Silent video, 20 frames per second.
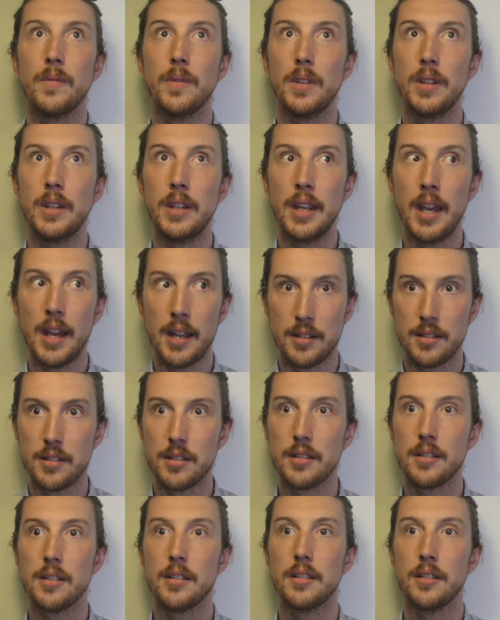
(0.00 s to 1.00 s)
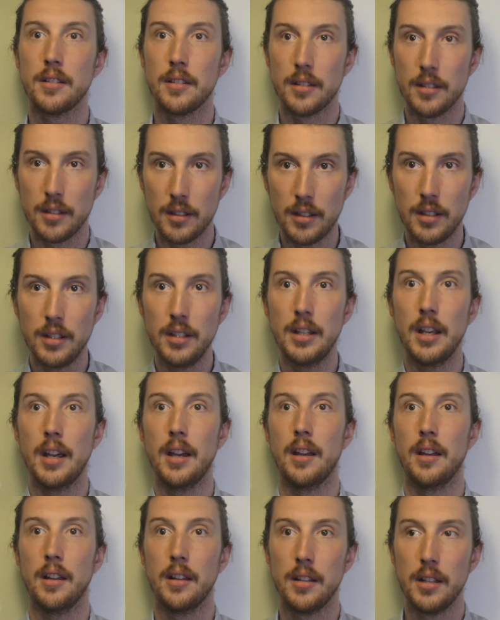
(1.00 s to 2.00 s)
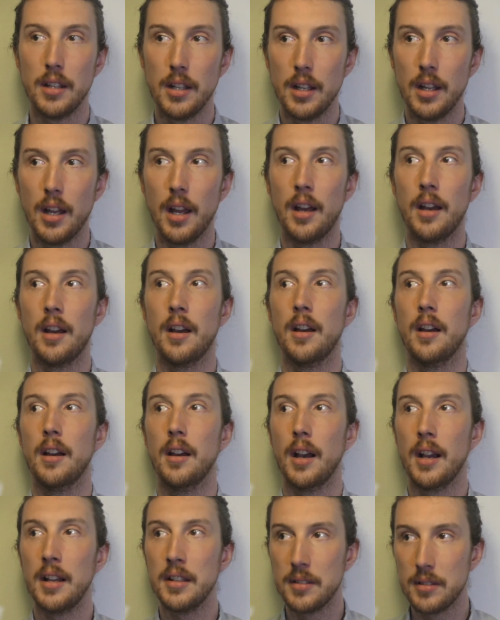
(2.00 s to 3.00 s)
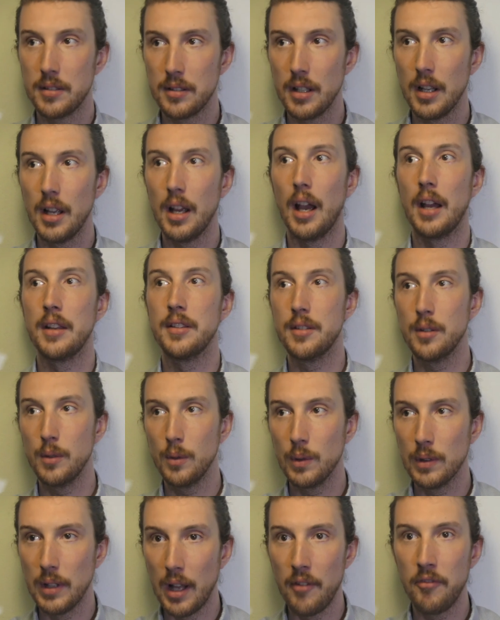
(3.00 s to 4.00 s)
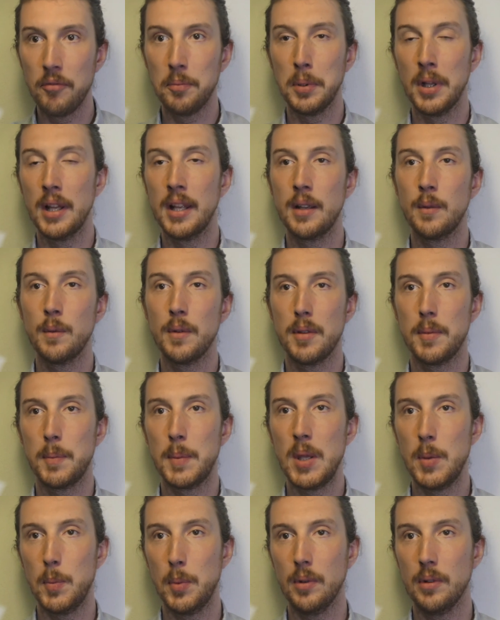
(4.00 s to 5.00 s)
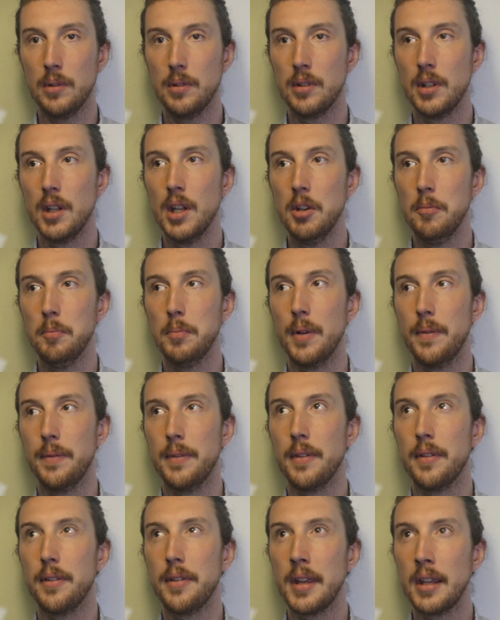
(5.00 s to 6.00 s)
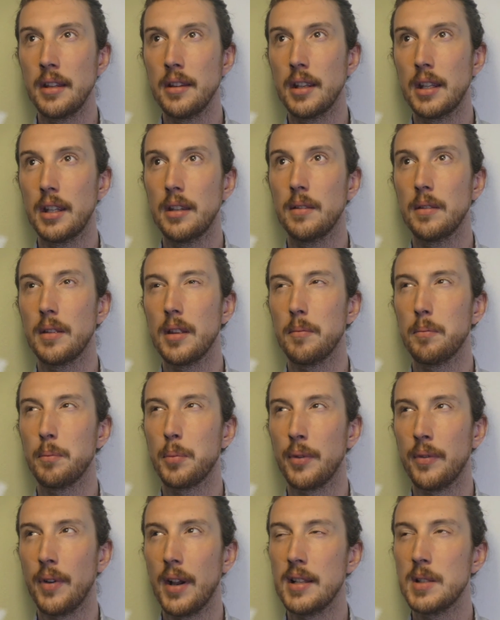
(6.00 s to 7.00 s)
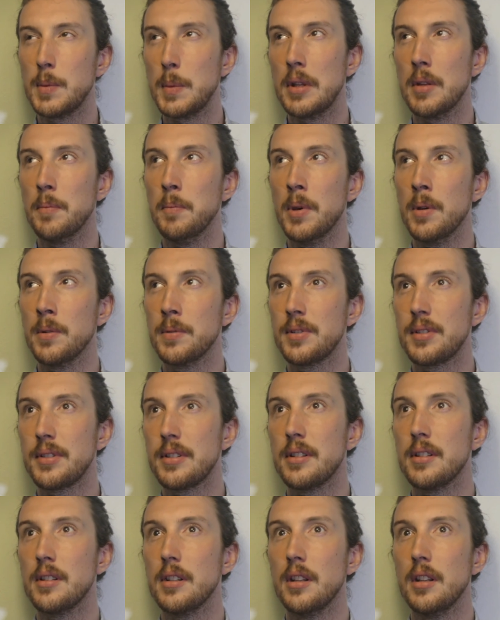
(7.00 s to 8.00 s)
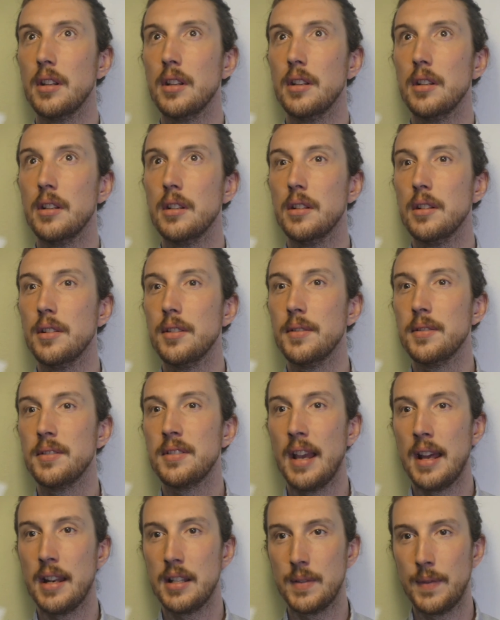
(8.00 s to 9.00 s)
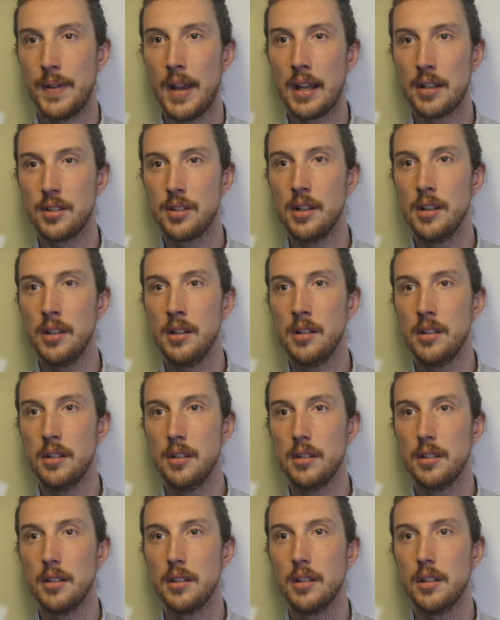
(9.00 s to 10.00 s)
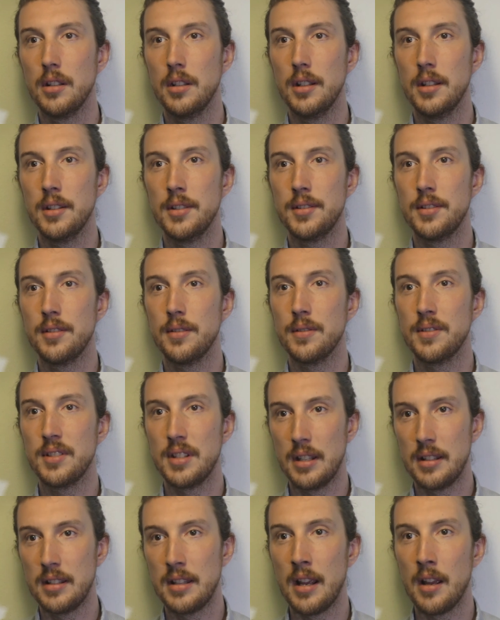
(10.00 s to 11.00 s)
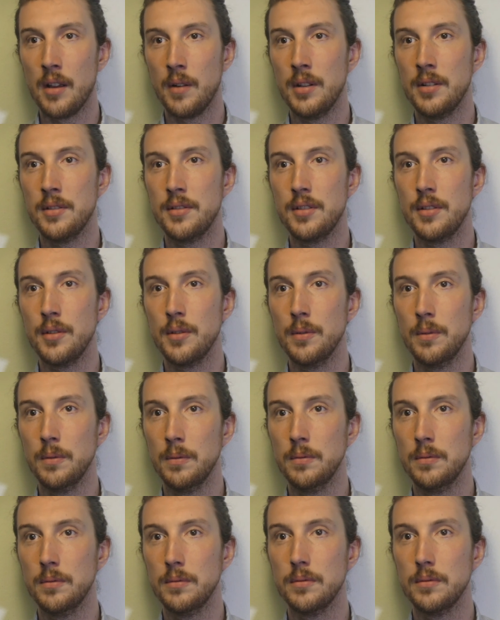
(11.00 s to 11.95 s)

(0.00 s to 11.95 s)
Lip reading: Yes. Yeah. I do love playing with people, but the thing that provides me the most satisfaction is to sit down and to